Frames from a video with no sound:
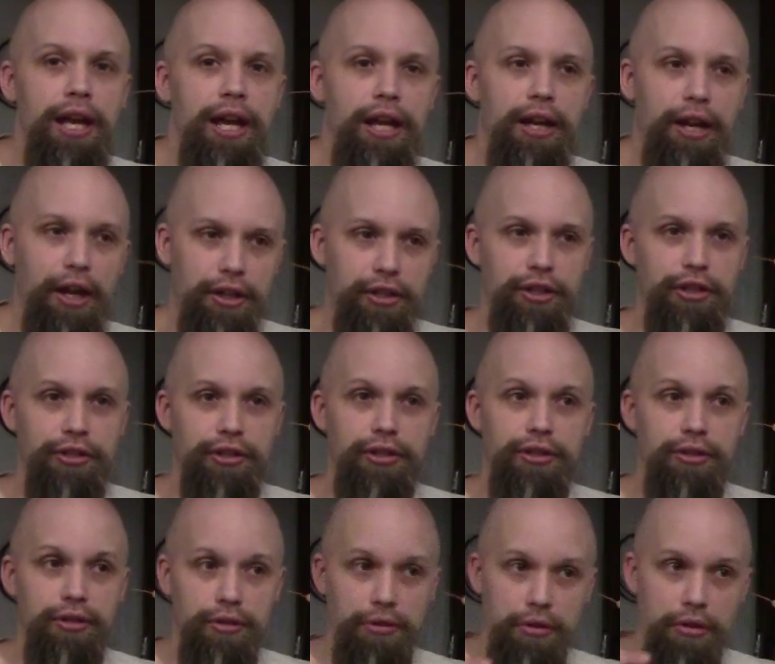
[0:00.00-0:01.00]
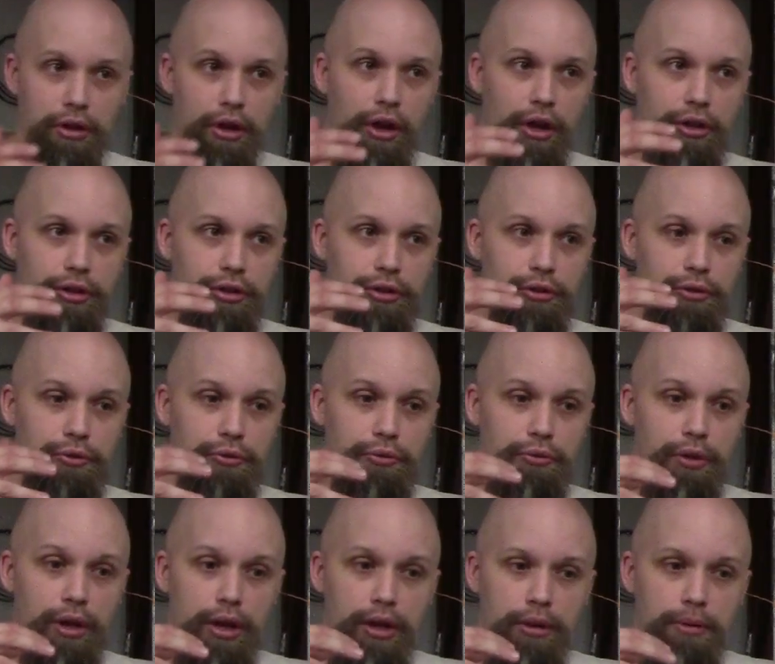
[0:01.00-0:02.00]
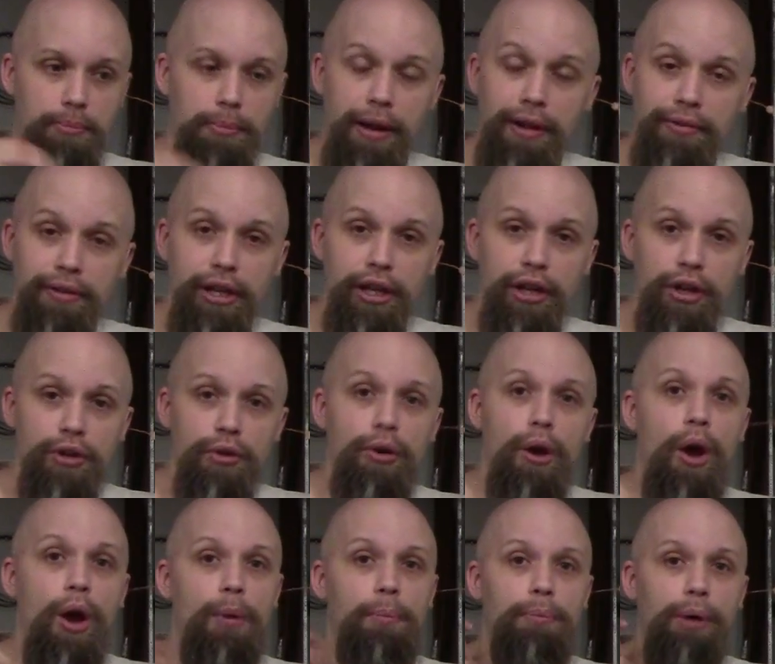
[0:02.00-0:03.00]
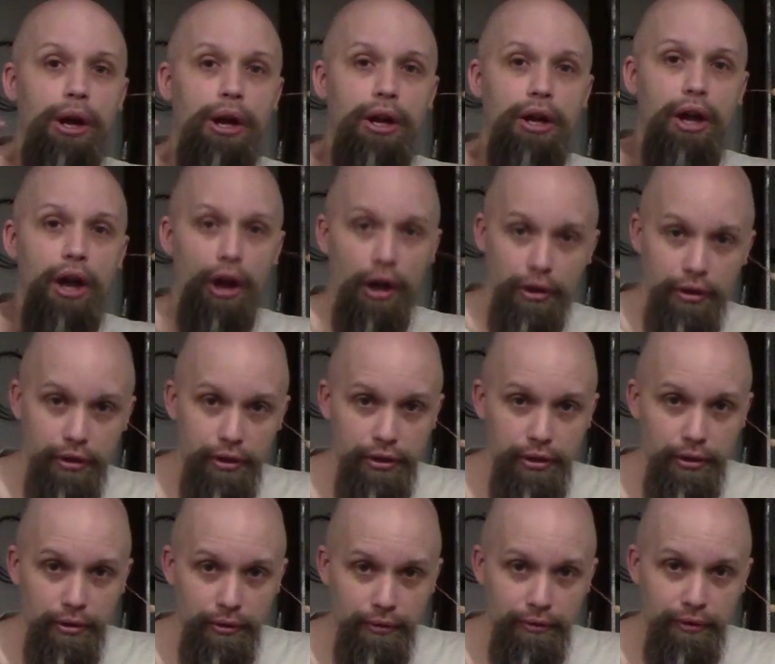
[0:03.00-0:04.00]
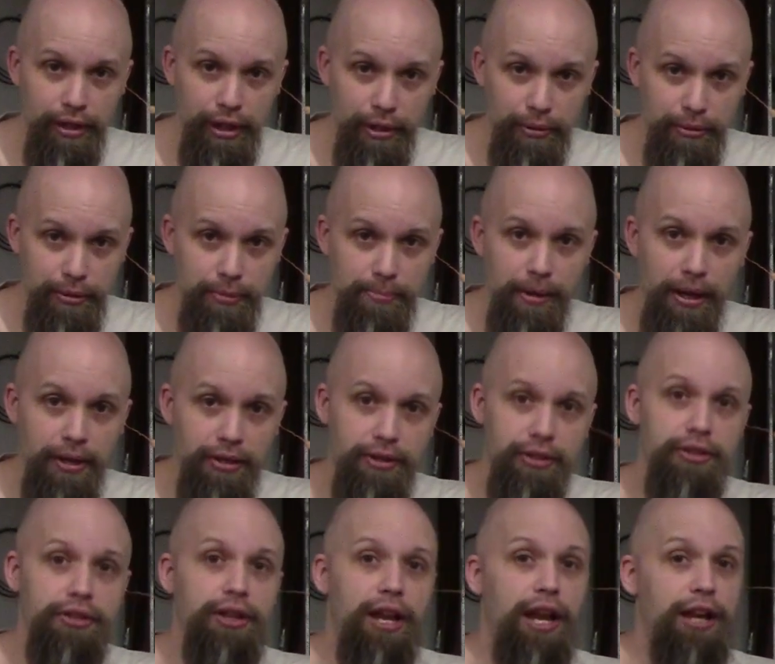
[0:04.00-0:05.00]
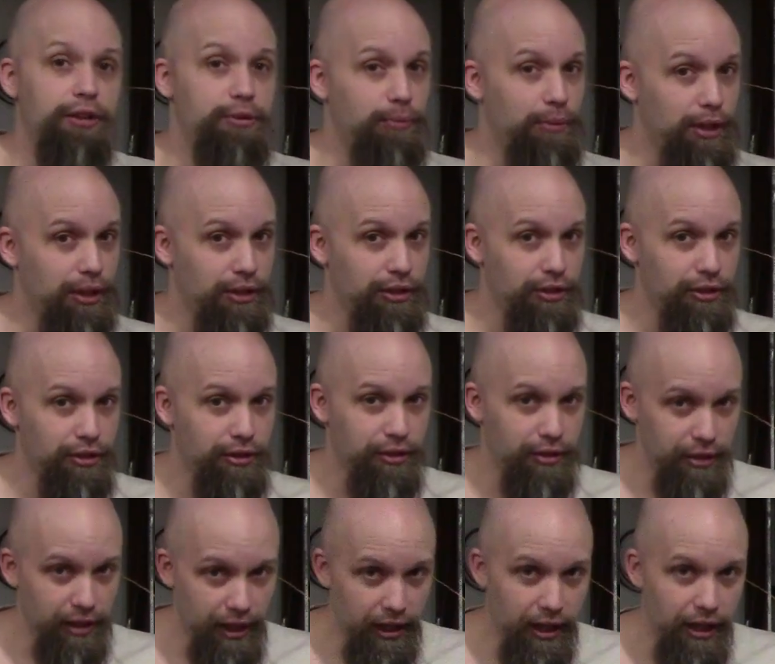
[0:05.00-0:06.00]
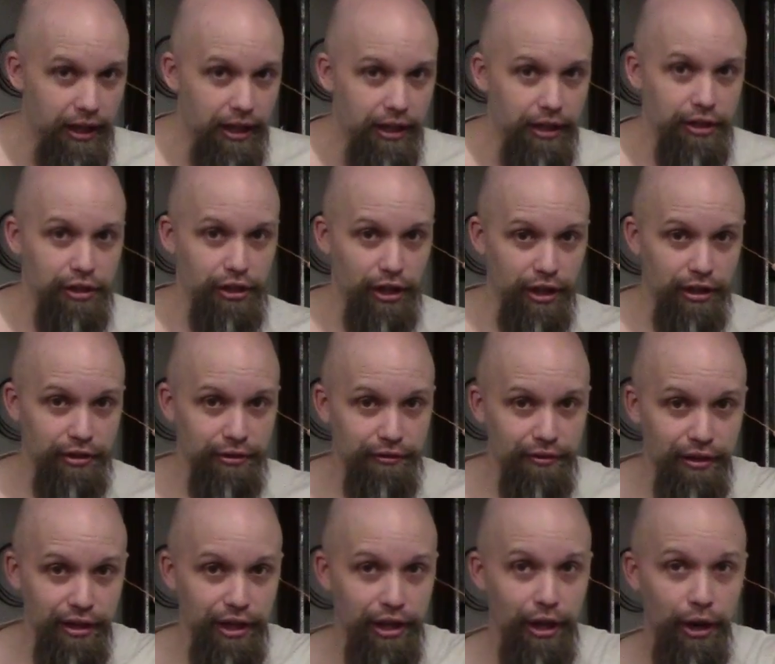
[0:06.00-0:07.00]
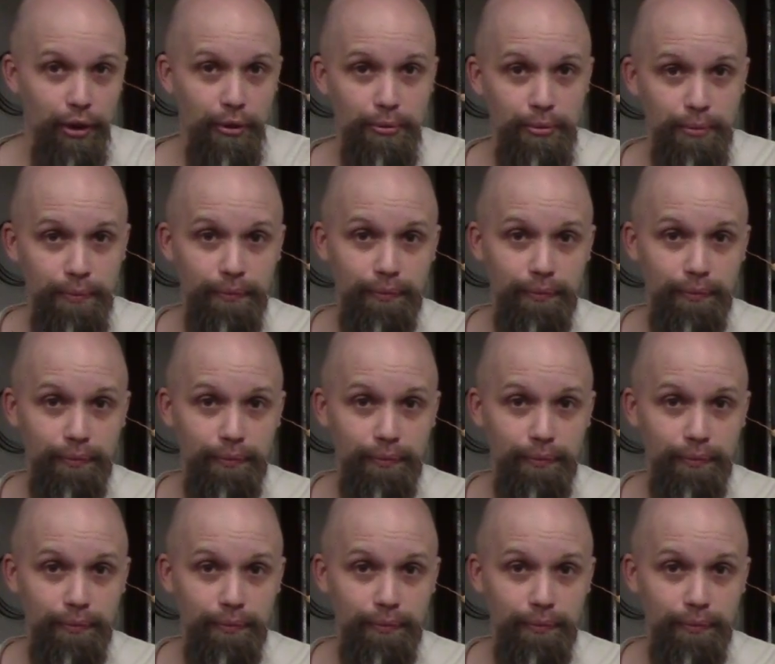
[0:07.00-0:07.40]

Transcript: not just onto my video, but other video responses, as well as John's video.